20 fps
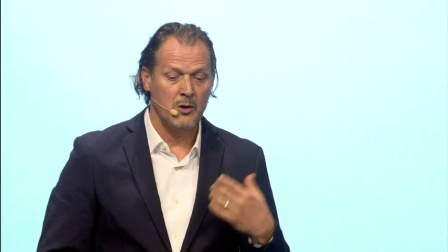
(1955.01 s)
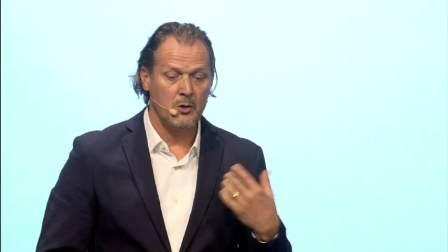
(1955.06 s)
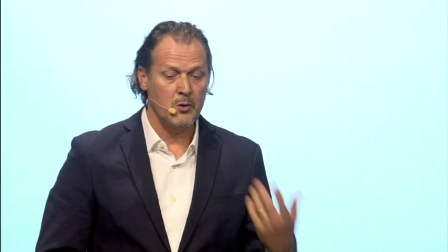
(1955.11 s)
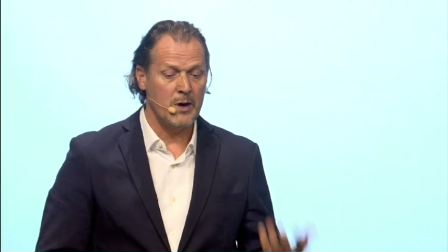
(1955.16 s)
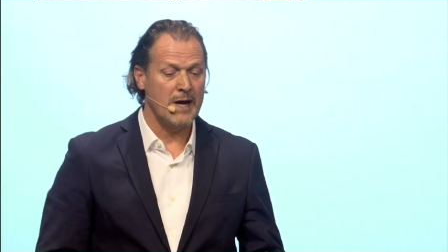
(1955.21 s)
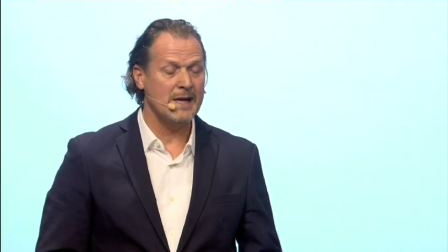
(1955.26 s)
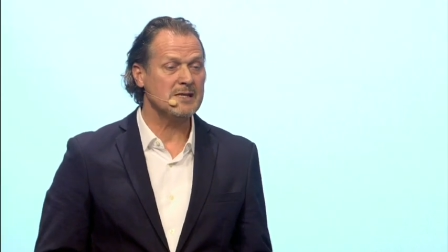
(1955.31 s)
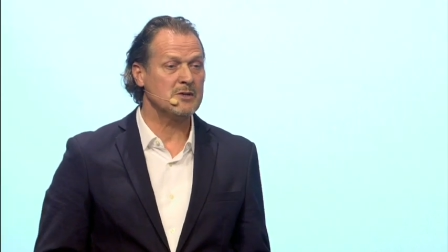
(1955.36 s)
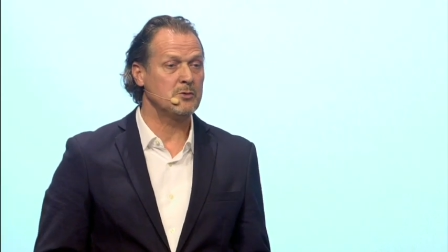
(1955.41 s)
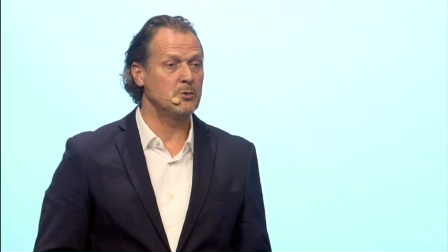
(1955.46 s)

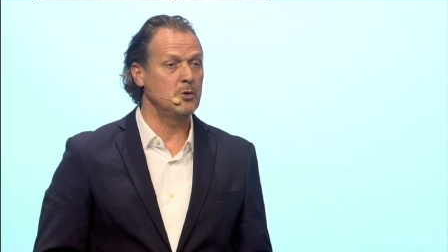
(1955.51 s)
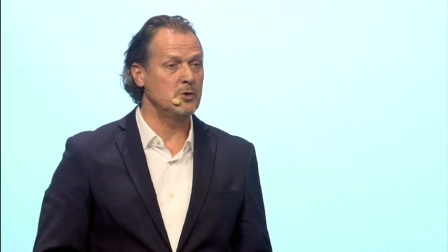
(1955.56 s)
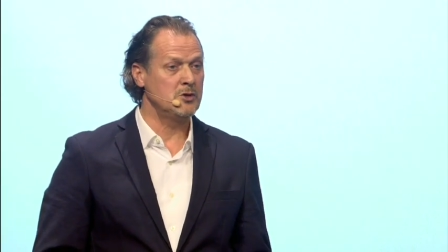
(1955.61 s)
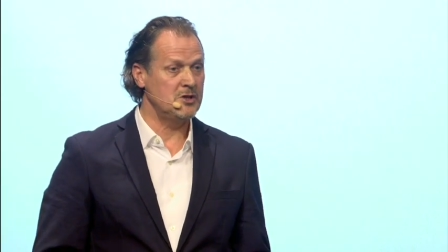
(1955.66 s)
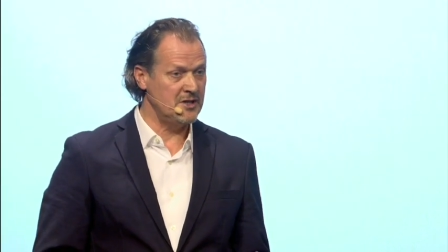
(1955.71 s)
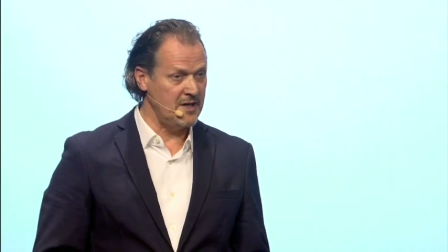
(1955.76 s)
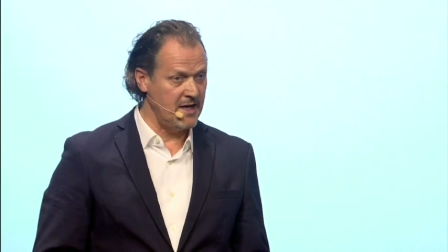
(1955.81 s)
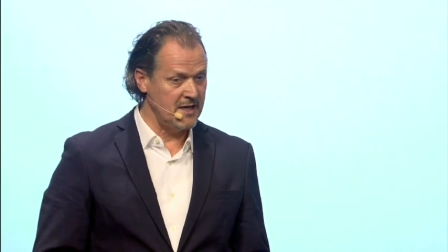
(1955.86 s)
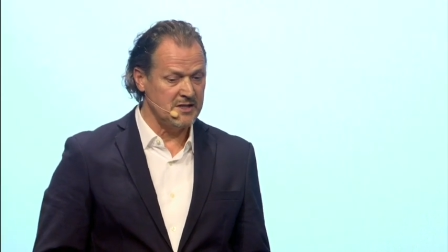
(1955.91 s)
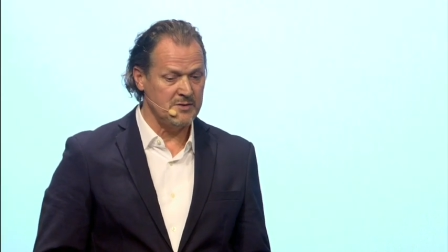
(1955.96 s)
grassroots
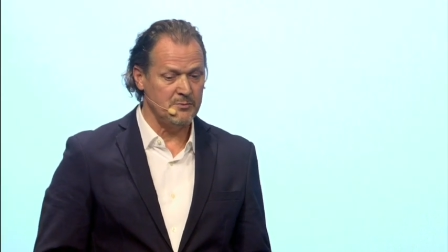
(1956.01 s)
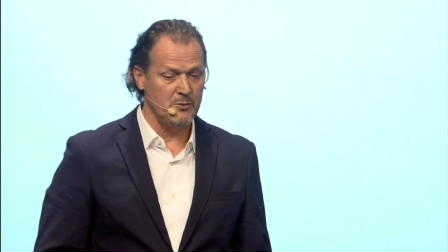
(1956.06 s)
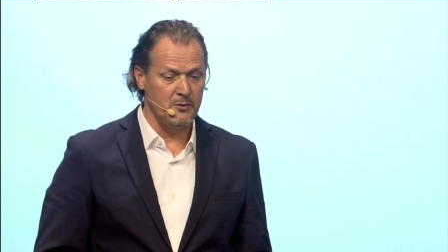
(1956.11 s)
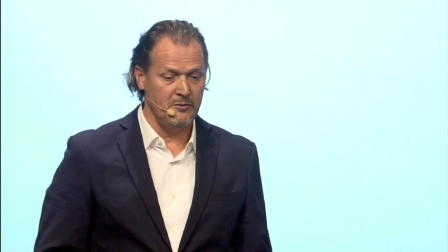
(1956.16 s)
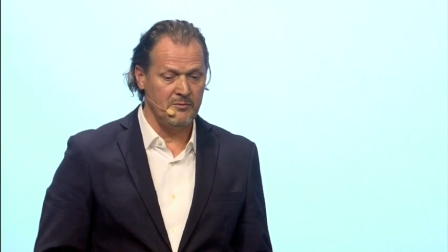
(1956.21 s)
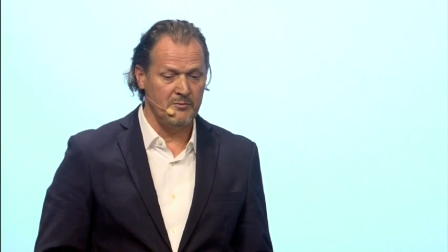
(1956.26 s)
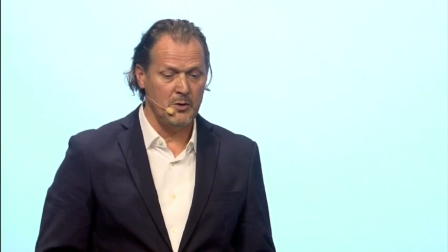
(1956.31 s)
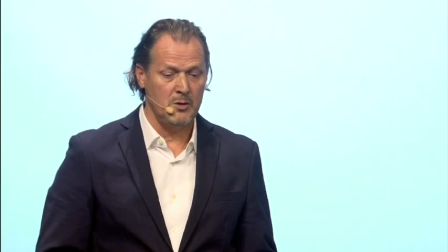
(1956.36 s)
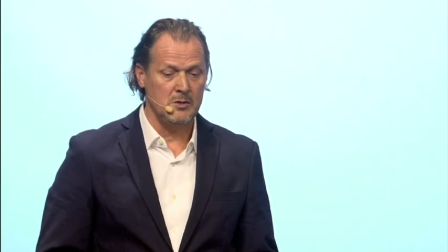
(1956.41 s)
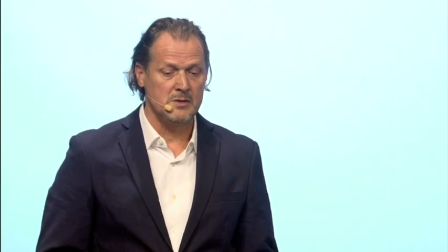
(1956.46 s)
change
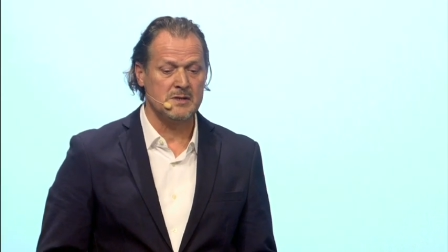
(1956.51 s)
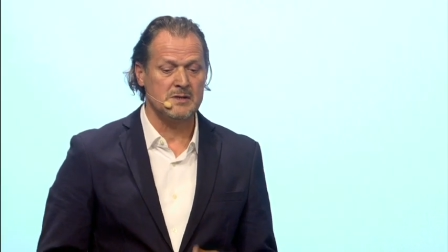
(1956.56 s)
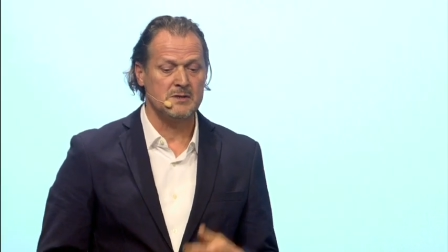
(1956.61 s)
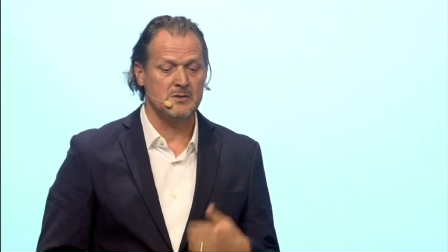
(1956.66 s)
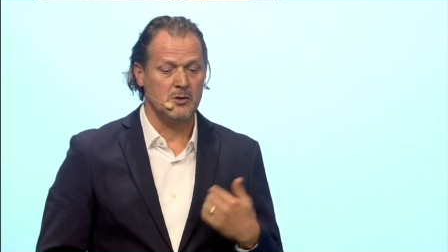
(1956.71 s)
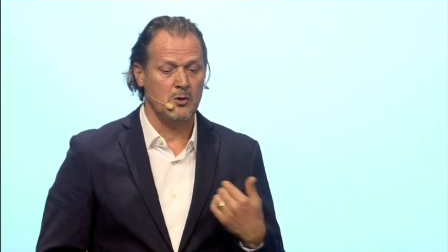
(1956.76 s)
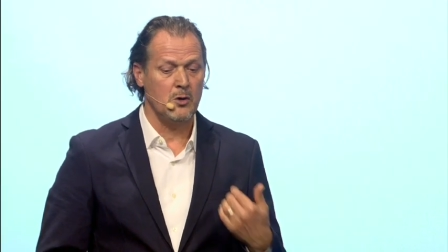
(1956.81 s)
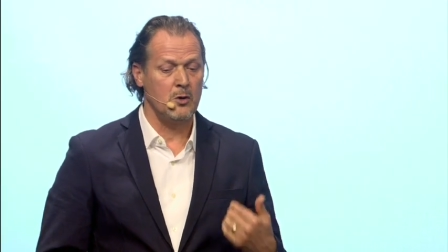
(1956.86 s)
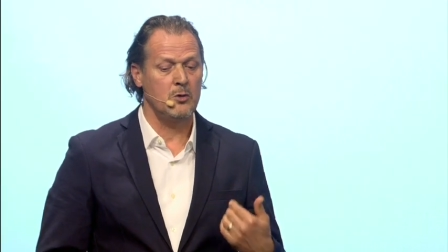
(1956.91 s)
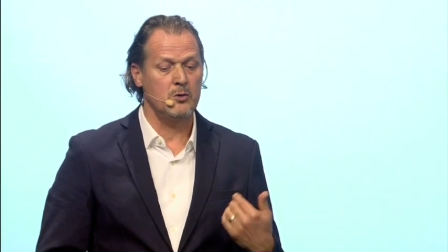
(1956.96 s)
movements,
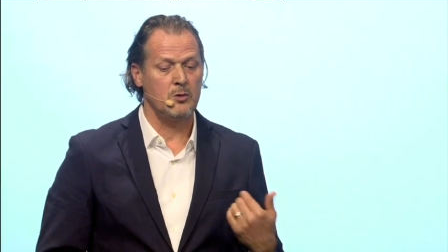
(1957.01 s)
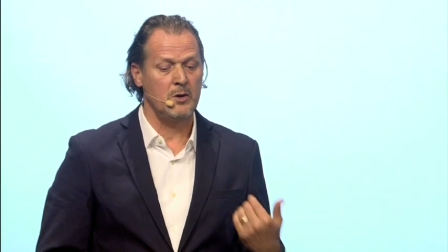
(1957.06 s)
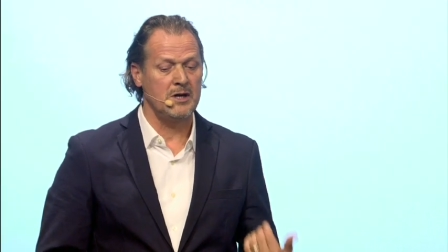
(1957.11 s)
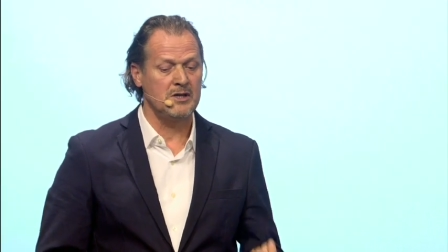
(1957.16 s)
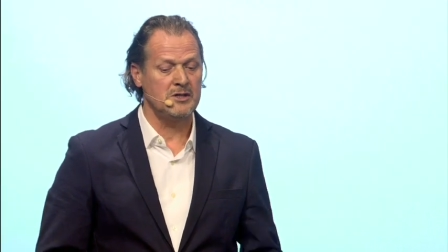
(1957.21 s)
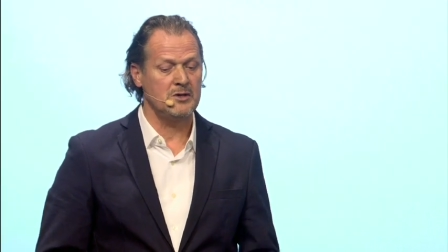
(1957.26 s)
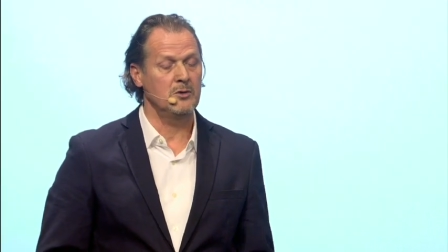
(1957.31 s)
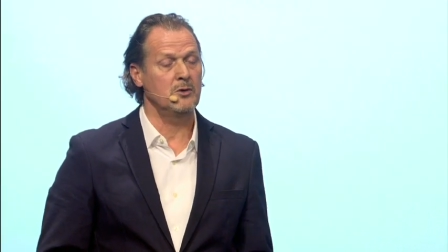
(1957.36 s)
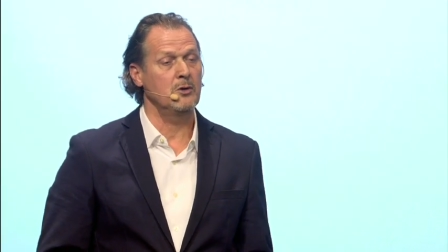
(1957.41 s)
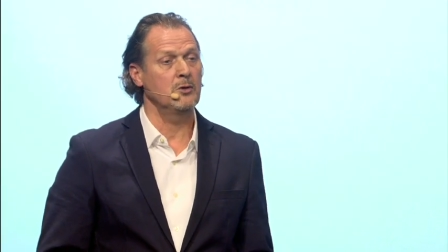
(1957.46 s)
co-creation